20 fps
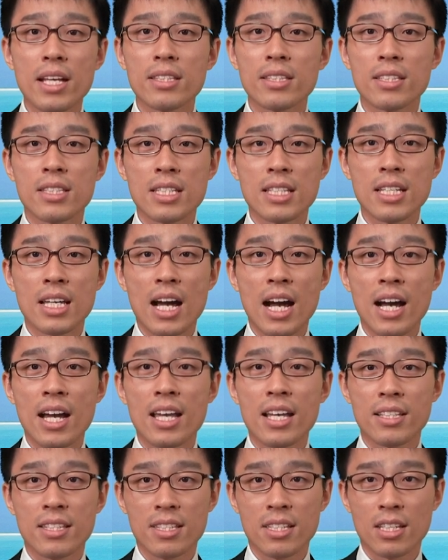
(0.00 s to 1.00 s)

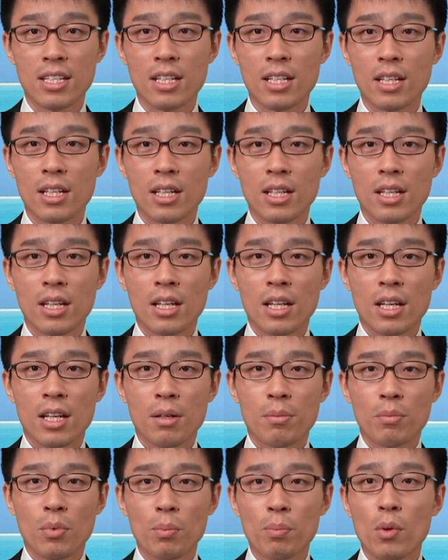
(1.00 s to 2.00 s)
SGISC,
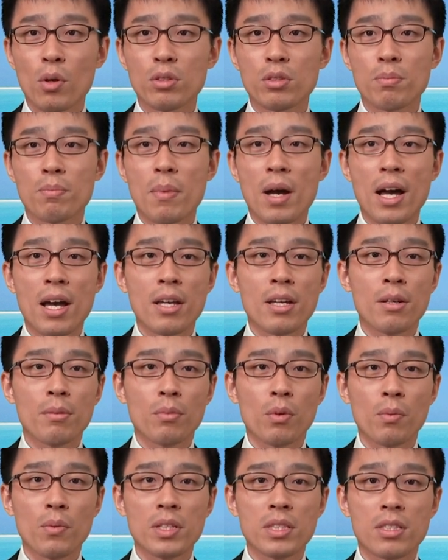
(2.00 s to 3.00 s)
proposed by
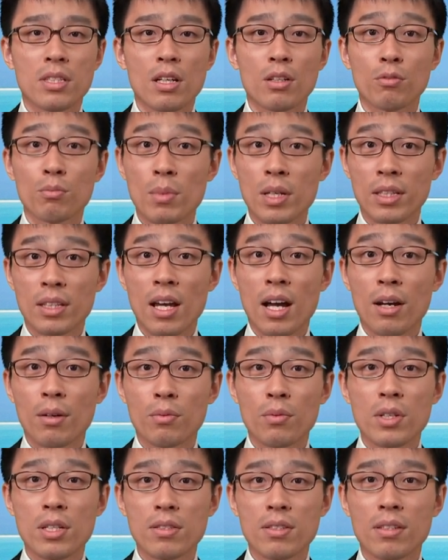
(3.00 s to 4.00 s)
Professor Umeda,
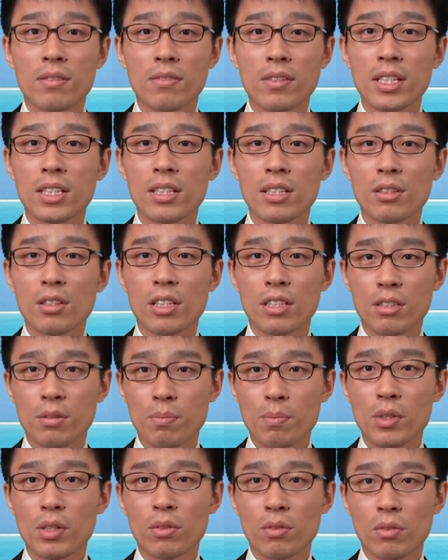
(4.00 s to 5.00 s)
who is a leading
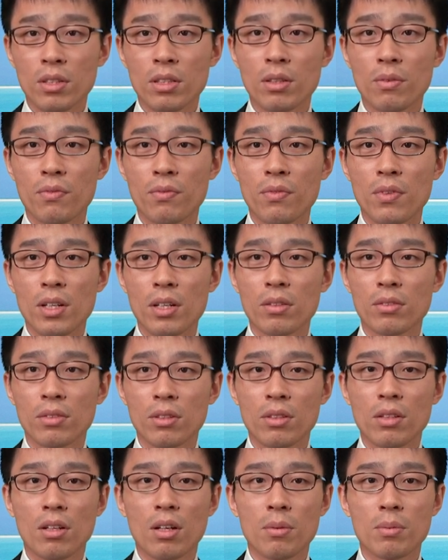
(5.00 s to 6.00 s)
expert in the
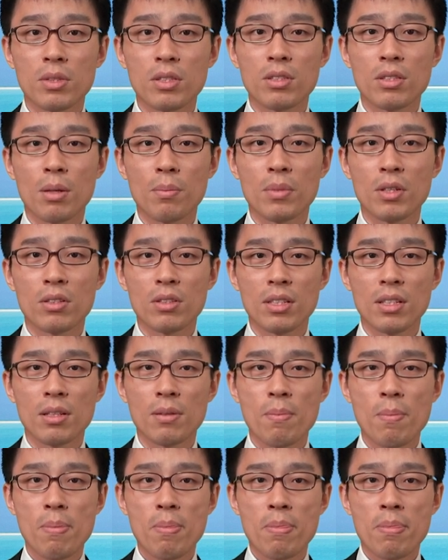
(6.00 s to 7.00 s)
field of stability.